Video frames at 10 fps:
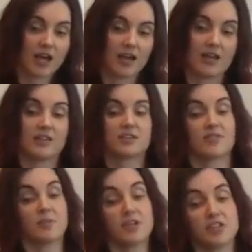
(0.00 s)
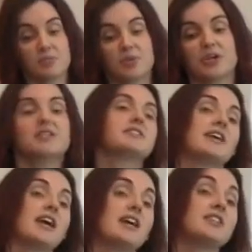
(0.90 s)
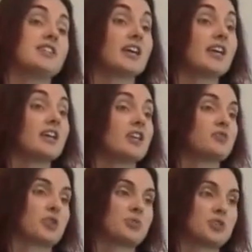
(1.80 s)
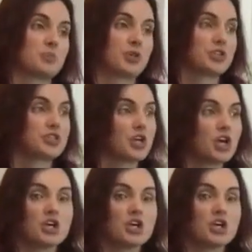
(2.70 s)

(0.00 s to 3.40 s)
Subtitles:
And there's family supports, and again, informal supports.